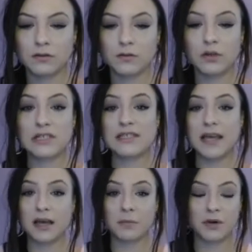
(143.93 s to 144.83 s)
For
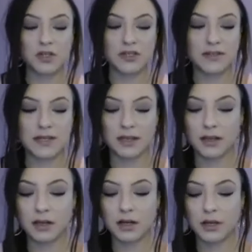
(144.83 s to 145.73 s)
second person
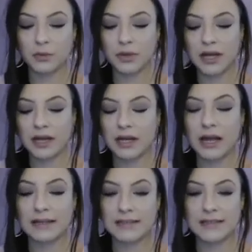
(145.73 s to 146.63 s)
singular, you would add
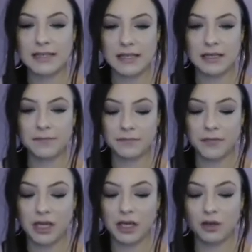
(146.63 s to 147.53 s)
st,
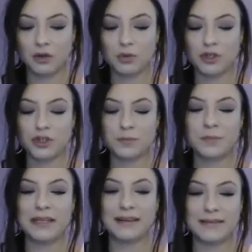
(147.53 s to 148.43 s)
meaning du
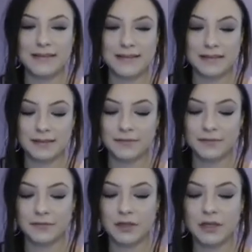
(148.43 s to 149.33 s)
spielst.
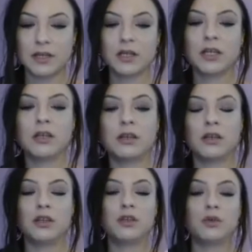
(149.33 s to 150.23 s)

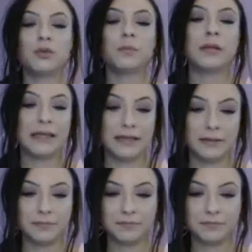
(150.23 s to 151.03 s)
You play.